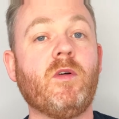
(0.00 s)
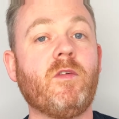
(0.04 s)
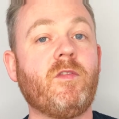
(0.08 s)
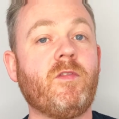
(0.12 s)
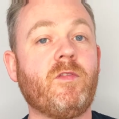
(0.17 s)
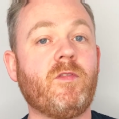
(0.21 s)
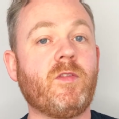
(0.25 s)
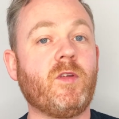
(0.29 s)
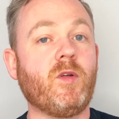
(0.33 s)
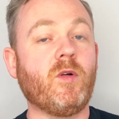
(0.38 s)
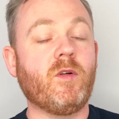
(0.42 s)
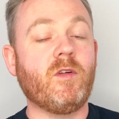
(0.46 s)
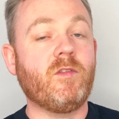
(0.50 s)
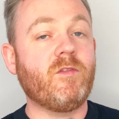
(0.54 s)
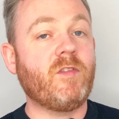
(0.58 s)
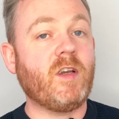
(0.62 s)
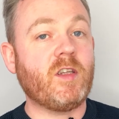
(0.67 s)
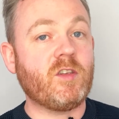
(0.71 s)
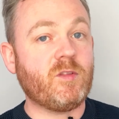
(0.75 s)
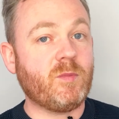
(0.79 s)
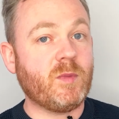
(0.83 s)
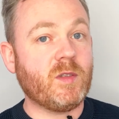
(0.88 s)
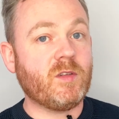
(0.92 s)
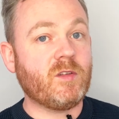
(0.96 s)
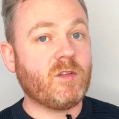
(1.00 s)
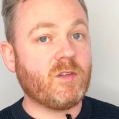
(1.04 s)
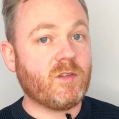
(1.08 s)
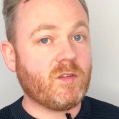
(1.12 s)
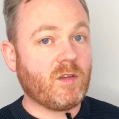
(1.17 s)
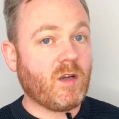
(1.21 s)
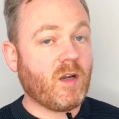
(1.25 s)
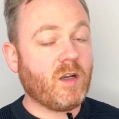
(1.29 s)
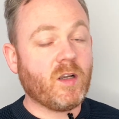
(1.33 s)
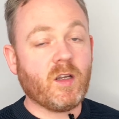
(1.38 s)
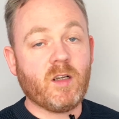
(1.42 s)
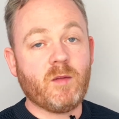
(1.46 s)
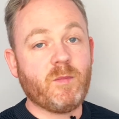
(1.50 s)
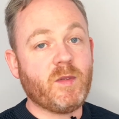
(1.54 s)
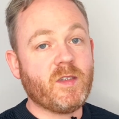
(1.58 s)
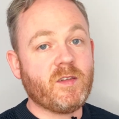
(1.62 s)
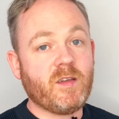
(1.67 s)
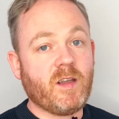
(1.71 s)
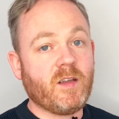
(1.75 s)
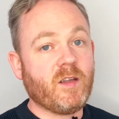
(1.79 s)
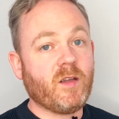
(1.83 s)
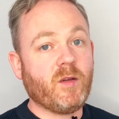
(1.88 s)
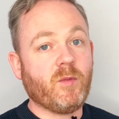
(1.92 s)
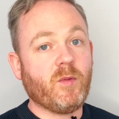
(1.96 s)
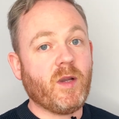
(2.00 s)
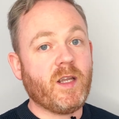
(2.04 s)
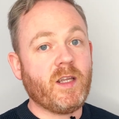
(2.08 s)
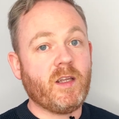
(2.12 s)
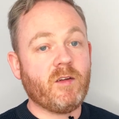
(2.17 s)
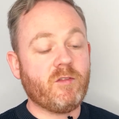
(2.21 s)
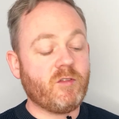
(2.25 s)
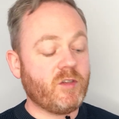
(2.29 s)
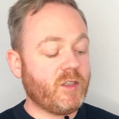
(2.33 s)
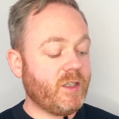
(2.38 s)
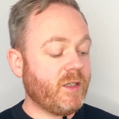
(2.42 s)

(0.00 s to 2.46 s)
of your investments are going to be taken away every